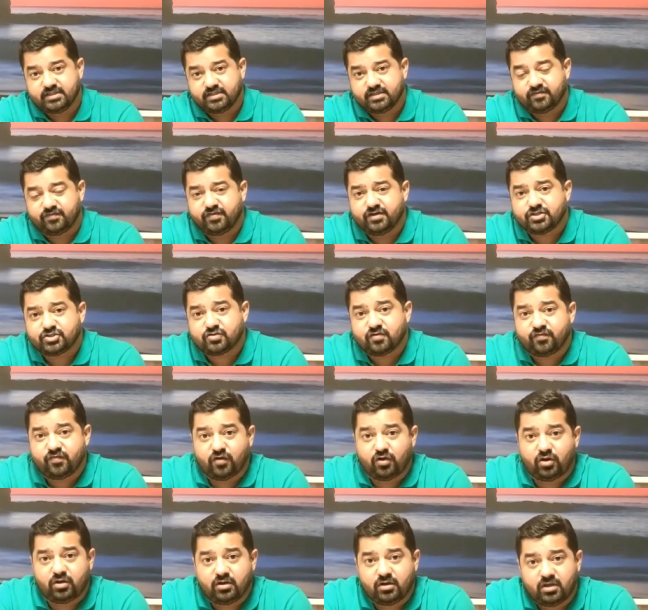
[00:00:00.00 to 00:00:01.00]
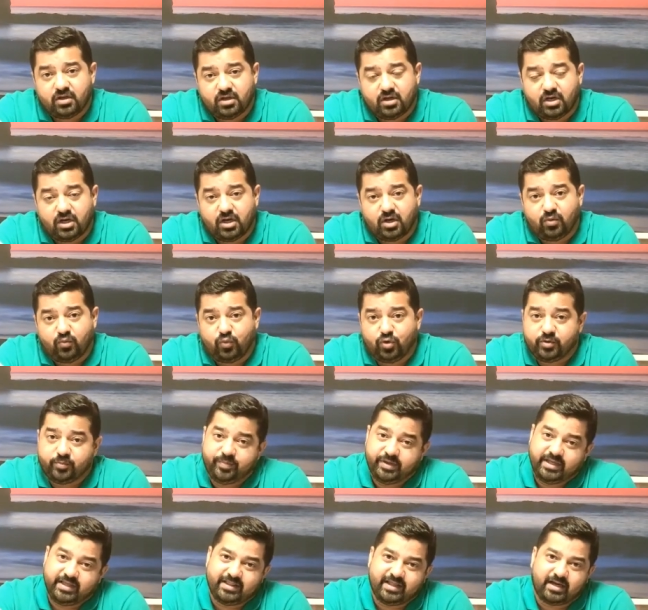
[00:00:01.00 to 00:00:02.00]
The first of all would
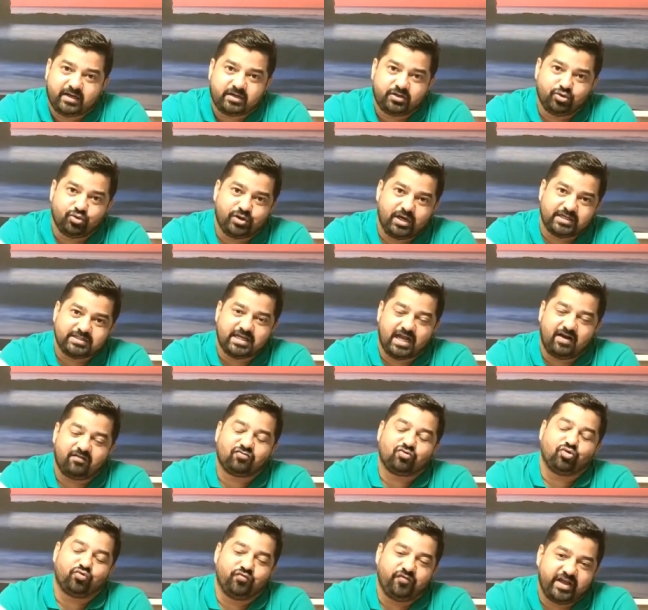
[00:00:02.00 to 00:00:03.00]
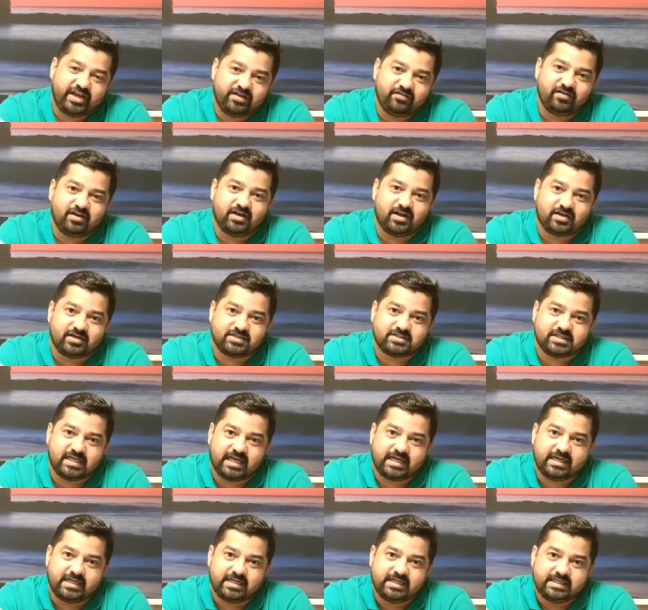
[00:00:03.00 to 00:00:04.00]
be that you guys have to very well
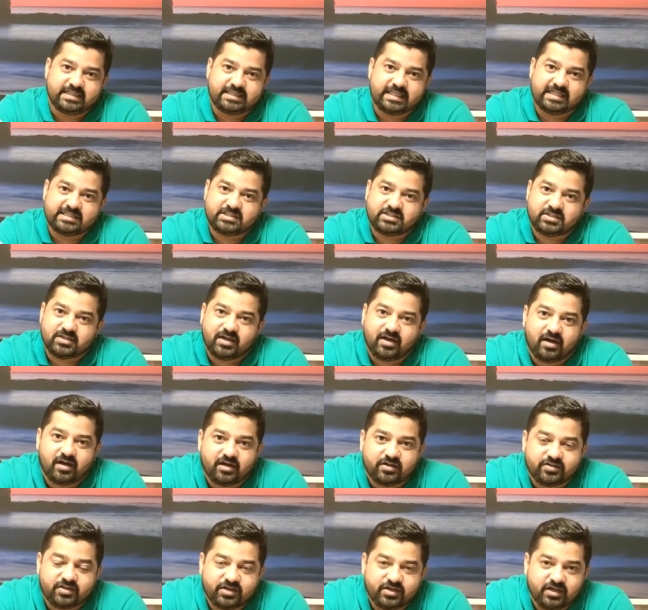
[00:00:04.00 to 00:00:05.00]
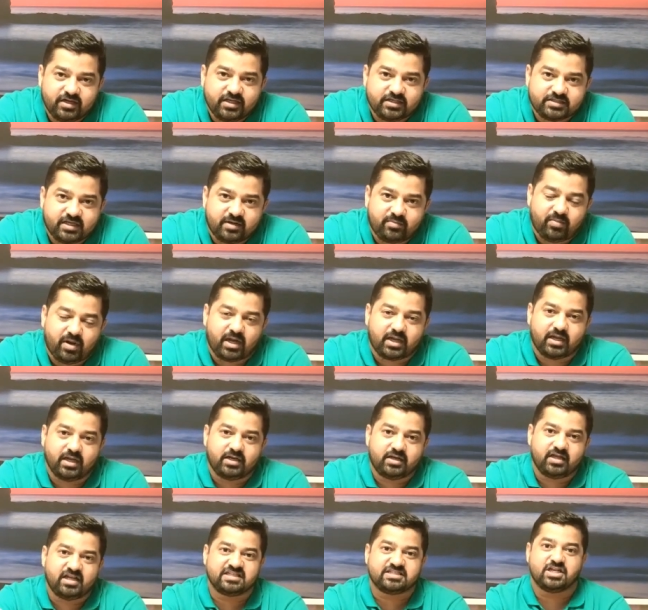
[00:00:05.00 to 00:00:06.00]
understand that the real estate
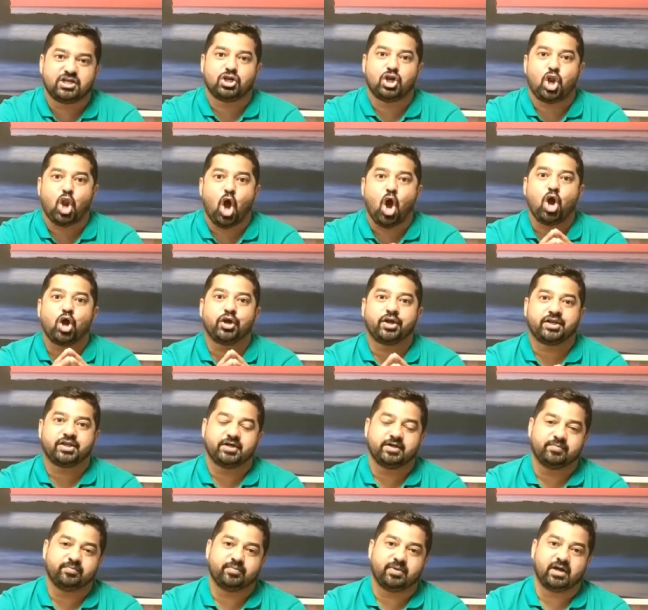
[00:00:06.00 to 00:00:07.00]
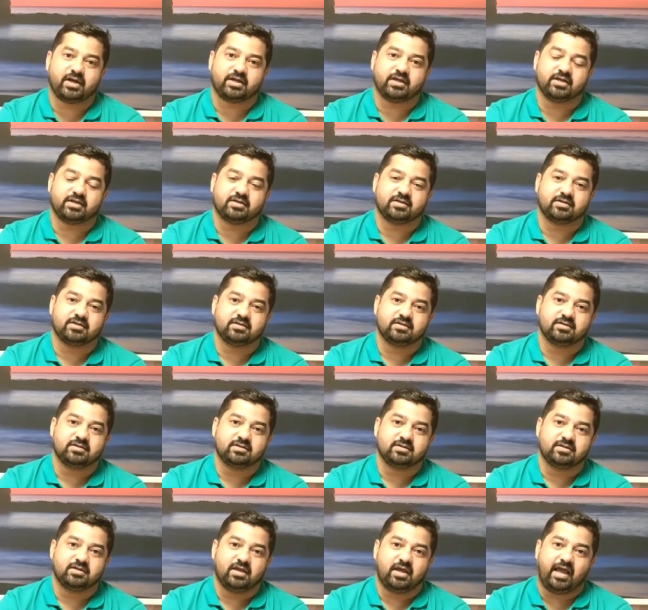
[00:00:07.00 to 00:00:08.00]
market is a long-term market
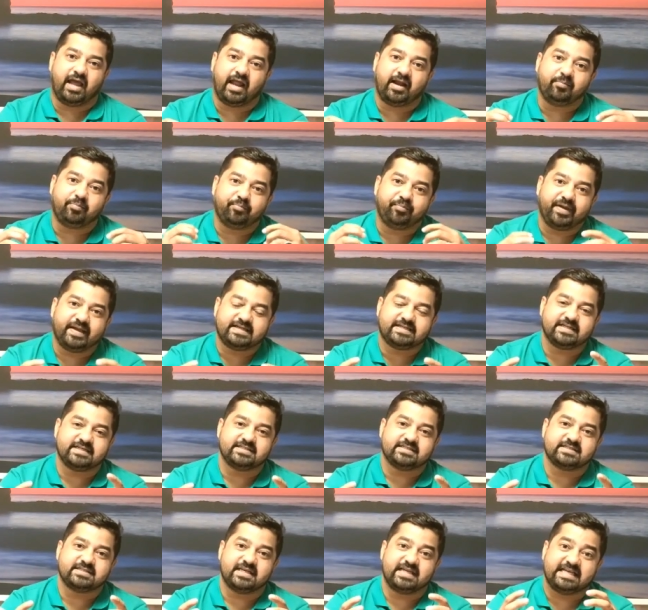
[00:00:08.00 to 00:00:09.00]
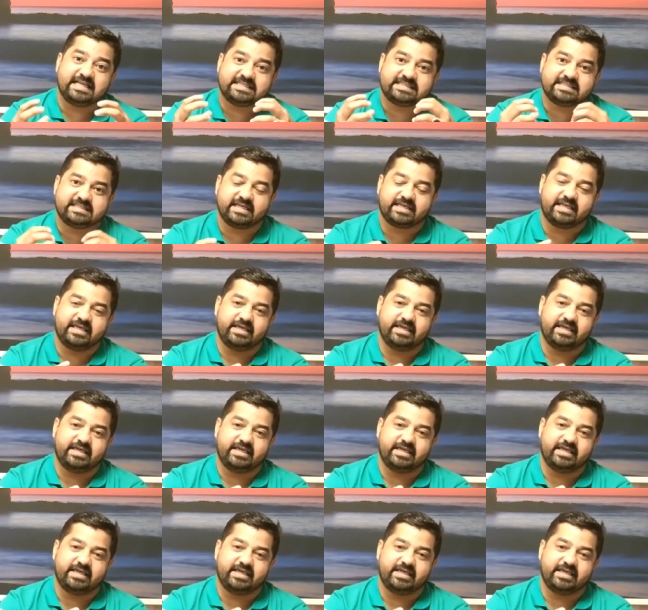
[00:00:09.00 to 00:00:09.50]
and patience is the